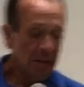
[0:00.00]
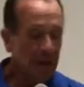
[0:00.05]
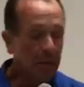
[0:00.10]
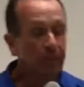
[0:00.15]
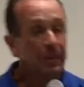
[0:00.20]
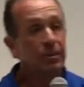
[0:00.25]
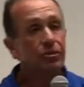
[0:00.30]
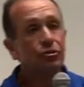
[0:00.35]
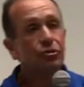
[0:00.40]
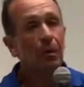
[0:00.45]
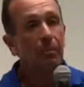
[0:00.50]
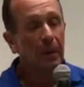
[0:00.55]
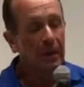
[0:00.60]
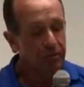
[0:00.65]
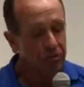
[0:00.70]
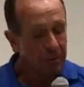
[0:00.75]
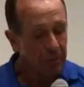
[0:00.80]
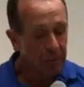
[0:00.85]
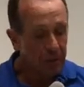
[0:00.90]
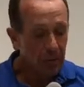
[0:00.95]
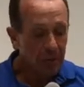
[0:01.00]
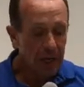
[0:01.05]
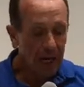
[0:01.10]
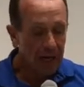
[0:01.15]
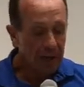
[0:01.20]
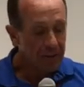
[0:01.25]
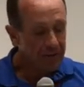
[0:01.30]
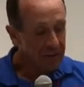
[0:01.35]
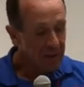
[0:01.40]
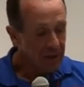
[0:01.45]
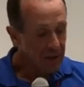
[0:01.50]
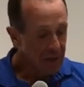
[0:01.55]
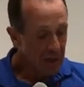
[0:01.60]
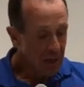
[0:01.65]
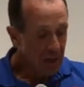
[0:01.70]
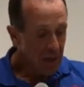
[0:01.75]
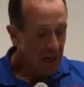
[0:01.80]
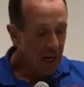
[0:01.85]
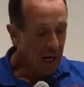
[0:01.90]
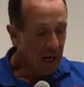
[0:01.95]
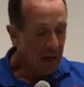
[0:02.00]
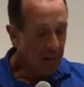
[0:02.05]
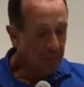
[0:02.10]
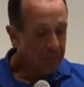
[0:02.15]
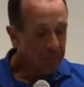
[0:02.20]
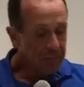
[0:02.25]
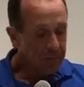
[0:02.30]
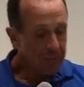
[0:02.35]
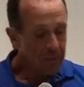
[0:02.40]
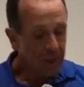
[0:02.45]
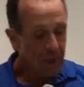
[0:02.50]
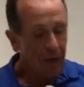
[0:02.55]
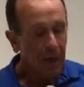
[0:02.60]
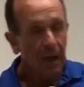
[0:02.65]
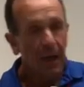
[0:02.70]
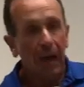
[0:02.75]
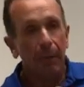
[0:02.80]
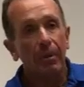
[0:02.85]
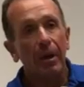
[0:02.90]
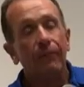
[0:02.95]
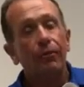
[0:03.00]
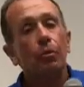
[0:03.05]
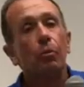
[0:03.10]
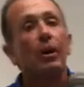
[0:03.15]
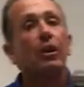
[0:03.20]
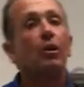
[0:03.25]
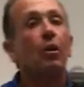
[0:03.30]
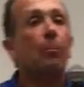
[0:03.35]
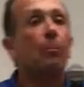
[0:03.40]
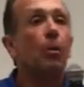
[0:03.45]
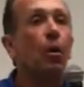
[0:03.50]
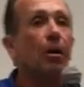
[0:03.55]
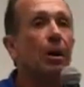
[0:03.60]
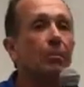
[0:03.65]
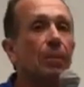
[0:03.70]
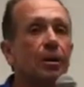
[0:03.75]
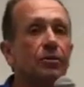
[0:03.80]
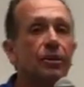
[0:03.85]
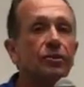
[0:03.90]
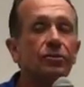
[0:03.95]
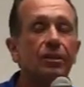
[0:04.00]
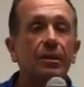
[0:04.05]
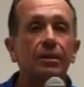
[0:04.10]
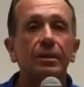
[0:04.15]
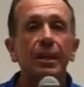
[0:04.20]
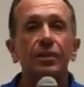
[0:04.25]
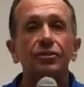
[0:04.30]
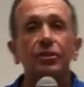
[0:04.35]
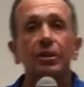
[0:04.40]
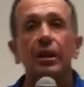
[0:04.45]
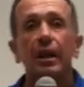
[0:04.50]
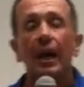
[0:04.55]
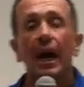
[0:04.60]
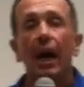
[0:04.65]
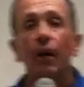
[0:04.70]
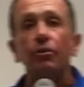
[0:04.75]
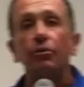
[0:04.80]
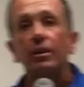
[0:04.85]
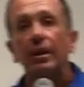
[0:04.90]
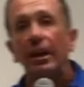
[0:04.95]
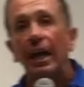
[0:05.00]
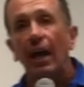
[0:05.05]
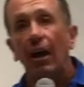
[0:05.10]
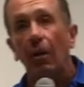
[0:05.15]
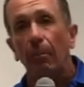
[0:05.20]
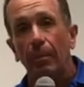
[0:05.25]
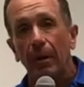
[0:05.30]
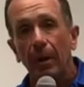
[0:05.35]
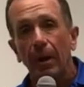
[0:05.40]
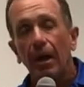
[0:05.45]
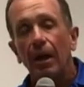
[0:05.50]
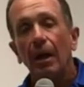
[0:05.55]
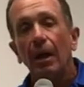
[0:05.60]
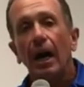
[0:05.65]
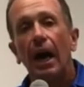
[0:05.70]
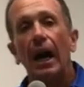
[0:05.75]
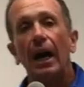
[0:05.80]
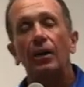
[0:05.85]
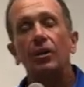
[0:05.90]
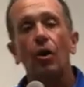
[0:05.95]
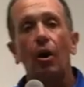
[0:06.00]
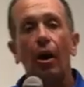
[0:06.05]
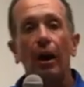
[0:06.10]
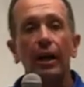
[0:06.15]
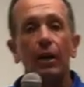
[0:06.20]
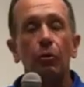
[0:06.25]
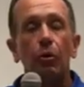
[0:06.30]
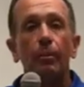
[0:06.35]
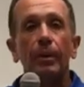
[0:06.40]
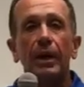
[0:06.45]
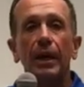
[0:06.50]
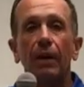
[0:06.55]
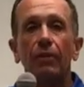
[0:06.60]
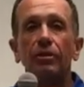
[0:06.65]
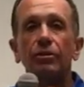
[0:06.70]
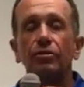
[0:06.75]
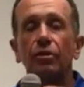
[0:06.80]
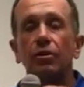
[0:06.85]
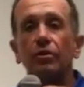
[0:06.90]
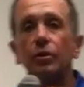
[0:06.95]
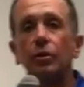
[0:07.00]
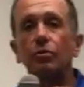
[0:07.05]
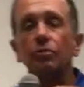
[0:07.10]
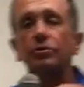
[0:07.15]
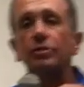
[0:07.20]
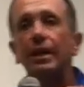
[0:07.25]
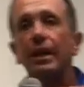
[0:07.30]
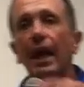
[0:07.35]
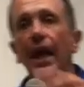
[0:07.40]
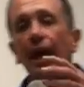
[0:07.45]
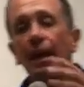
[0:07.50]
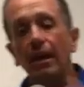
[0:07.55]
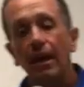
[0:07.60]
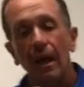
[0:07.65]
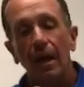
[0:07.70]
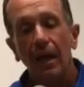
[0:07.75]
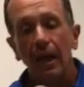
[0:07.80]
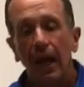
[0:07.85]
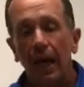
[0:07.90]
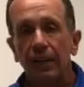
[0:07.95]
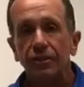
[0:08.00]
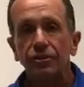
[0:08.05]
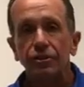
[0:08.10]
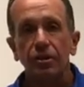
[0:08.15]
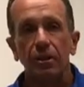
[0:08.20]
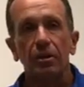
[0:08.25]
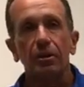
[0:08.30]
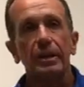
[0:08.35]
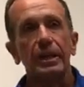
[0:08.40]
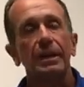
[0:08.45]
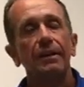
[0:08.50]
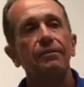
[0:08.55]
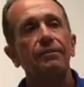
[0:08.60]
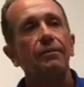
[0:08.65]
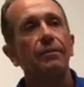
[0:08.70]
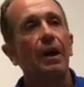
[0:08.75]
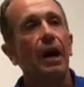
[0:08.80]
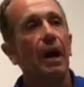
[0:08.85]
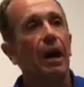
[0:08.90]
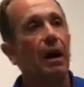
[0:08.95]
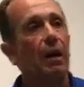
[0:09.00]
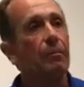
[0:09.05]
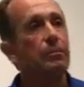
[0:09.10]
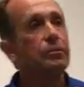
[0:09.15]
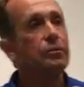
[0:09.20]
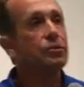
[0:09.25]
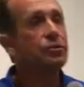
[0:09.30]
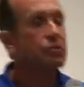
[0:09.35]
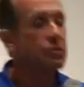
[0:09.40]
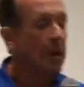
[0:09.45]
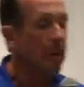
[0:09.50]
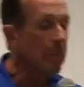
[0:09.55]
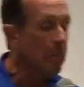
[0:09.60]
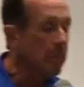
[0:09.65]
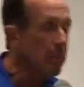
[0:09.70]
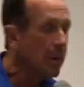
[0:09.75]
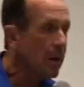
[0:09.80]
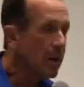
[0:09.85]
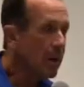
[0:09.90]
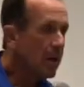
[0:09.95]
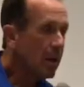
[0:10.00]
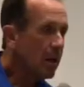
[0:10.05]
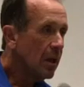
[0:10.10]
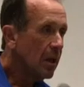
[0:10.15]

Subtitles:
It means so much to me, you guys. But if you want to know more about this condition and how you can help, Connie will be here until noon today, and she'll leave some